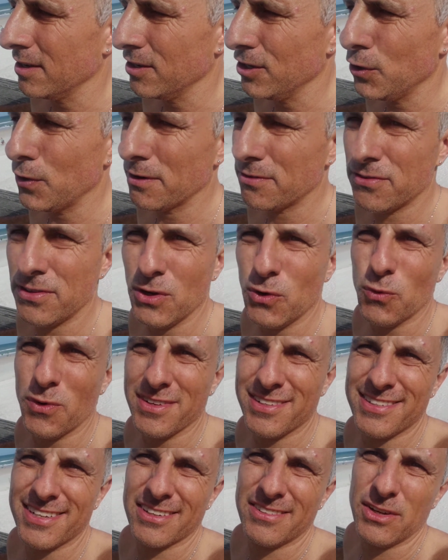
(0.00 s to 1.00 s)
UFC
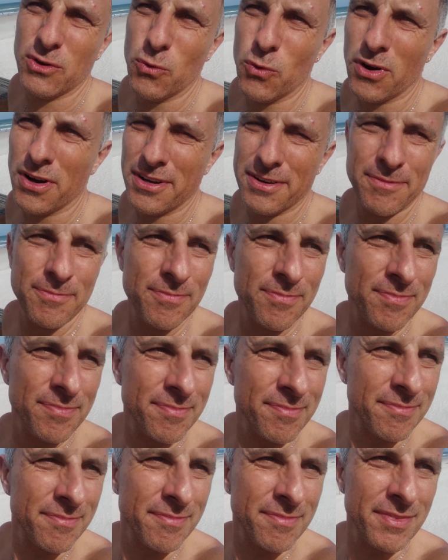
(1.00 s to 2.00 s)
161.
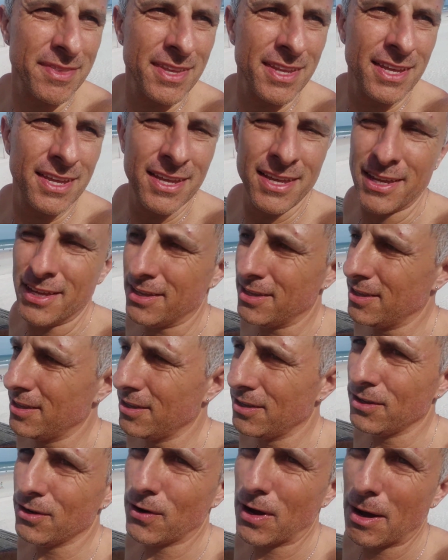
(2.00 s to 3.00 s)

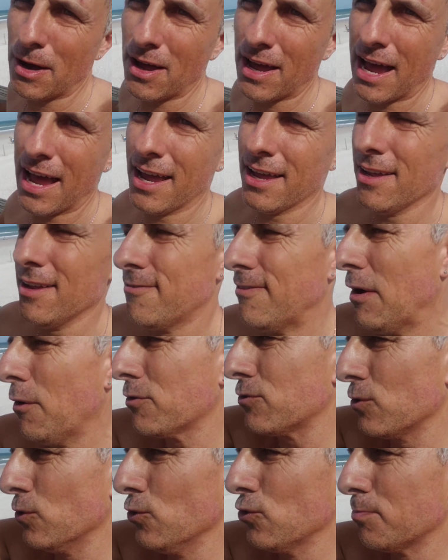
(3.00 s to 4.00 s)
You know, if I
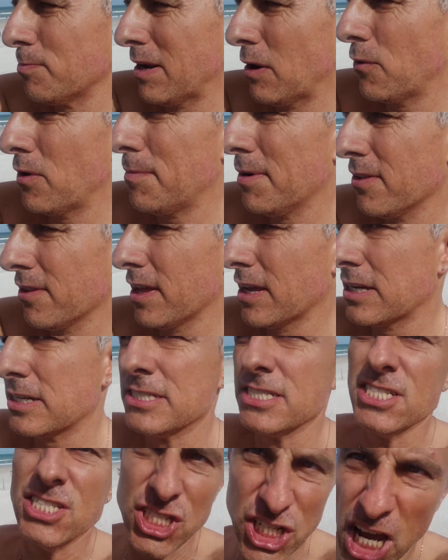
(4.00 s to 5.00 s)
was Usman, I would have been like,
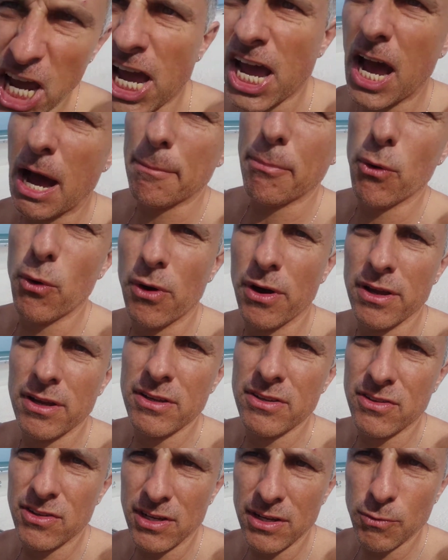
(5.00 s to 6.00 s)
yeah, boy,
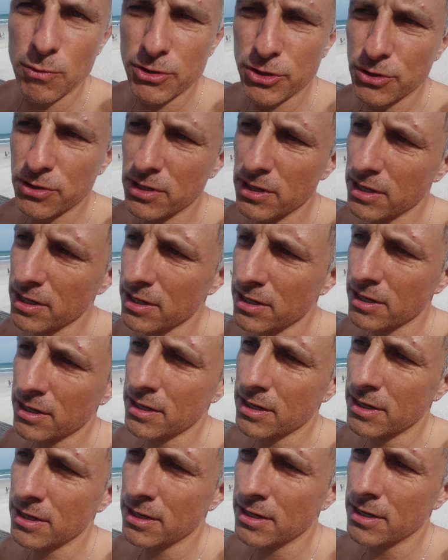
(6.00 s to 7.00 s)
see what you did?
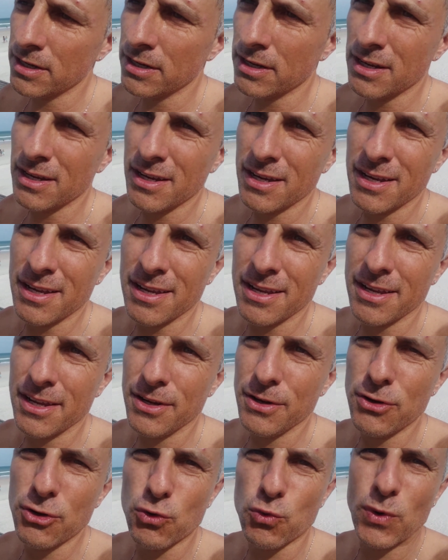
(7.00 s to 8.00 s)

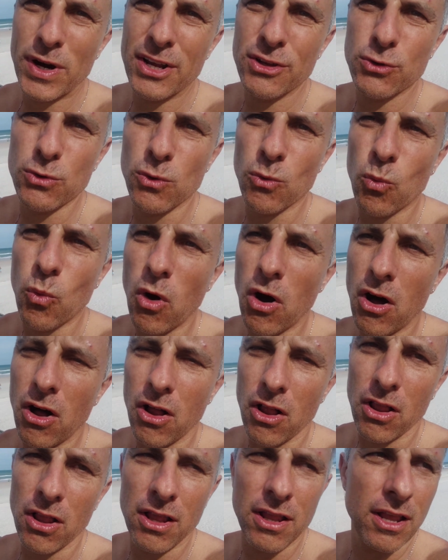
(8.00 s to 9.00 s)
He just ran into a
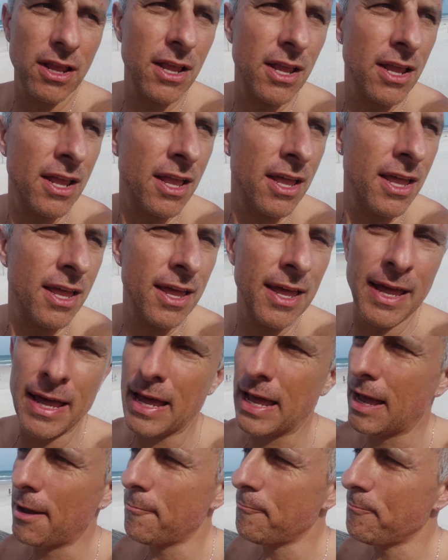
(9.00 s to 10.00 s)
wall.
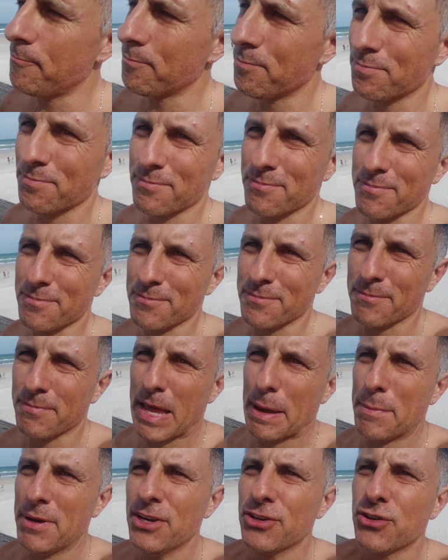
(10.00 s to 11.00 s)

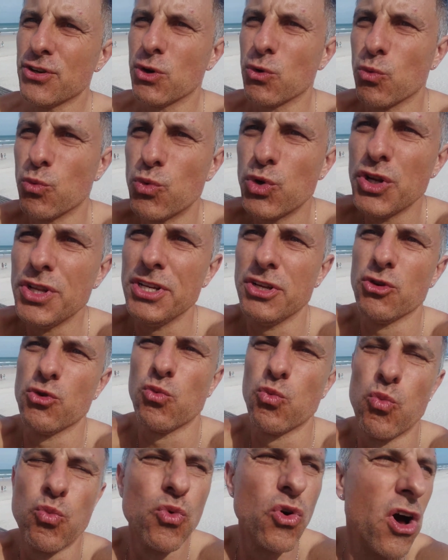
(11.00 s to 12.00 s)
I mean, he should have really
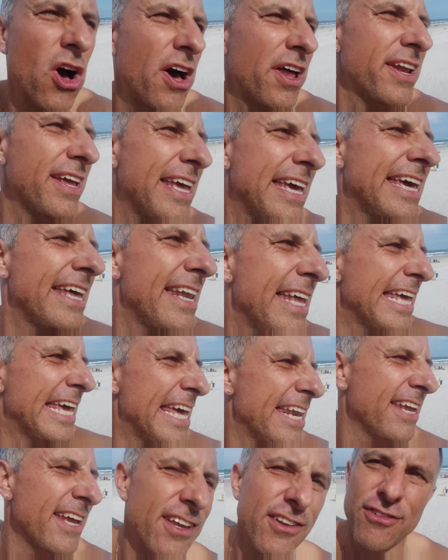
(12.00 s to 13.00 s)
just run it
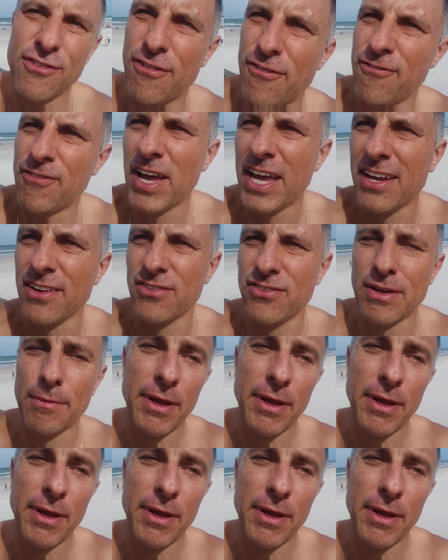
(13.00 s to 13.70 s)
in his face.